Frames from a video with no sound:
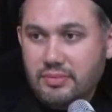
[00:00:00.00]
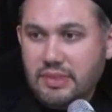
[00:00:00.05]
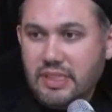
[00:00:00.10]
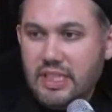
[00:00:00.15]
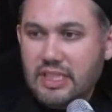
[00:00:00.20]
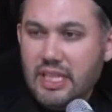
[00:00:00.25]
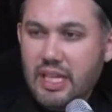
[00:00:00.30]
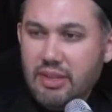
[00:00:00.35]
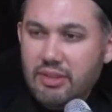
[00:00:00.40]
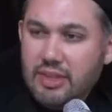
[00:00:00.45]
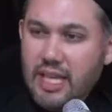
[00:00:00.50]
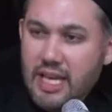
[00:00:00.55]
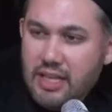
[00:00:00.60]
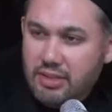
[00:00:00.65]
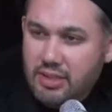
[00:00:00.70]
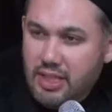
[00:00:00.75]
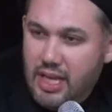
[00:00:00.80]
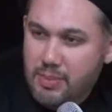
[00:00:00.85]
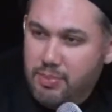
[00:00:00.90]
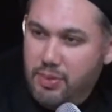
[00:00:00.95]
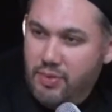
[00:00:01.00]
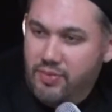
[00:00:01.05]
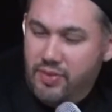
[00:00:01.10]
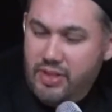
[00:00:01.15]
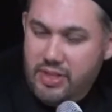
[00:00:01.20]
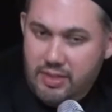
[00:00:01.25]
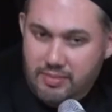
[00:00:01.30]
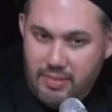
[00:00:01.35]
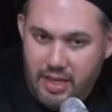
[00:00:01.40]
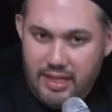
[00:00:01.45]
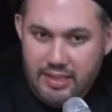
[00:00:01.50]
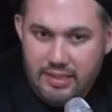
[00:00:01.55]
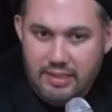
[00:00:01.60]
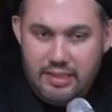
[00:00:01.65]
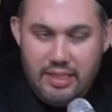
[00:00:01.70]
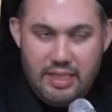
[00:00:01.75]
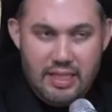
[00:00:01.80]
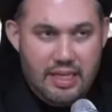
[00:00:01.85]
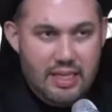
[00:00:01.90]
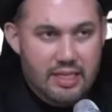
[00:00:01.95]
Now that type of iman,
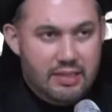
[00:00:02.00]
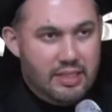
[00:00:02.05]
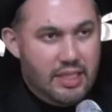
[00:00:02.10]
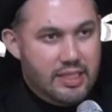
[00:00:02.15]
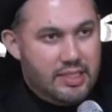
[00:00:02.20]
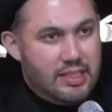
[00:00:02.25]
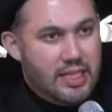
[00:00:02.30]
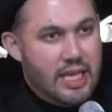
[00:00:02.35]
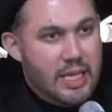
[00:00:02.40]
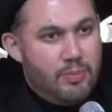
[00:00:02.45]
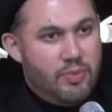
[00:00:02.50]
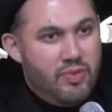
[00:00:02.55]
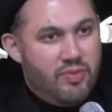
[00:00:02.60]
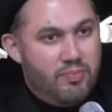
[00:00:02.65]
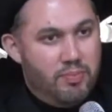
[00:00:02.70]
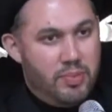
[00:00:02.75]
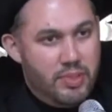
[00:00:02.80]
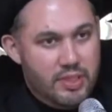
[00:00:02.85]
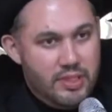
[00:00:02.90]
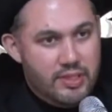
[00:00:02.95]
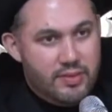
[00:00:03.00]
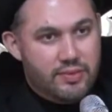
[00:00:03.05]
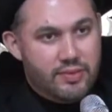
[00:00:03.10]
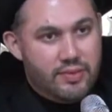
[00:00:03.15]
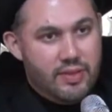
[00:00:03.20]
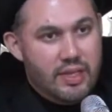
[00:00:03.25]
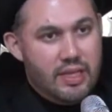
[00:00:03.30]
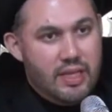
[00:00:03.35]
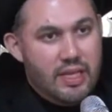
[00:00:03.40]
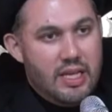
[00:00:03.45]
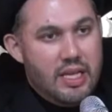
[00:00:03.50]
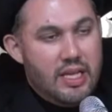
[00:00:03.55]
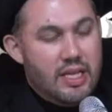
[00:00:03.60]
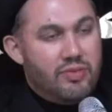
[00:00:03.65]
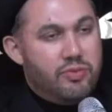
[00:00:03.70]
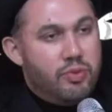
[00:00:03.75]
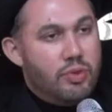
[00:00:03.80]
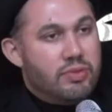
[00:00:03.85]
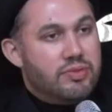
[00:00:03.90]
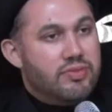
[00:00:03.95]
that type of belief,
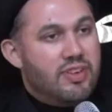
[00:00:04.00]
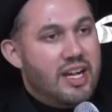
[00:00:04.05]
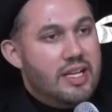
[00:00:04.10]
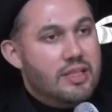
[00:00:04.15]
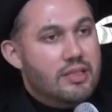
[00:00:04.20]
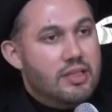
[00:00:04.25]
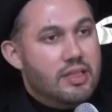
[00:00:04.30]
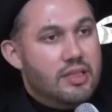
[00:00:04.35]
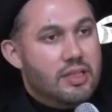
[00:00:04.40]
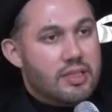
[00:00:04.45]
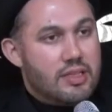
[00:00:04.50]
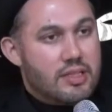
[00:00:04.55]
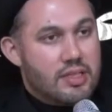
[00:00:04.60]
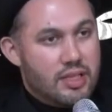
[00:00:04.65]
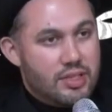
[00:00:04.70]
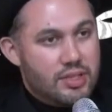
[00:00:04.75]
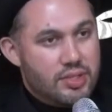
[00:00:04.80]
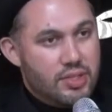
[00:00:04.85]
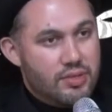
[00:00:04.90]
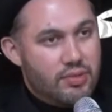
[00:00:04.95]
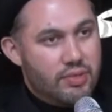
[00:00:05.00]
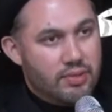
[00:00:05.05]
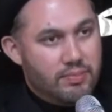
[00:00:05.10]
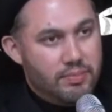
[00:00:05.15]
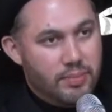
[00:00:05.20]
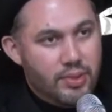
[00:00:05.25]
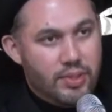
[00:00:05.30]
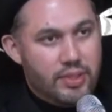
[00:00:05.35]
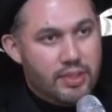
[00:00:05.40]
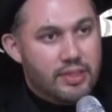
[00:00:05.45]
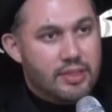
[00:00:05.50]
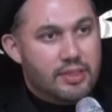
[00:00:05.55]
if we find it in a six year old boy.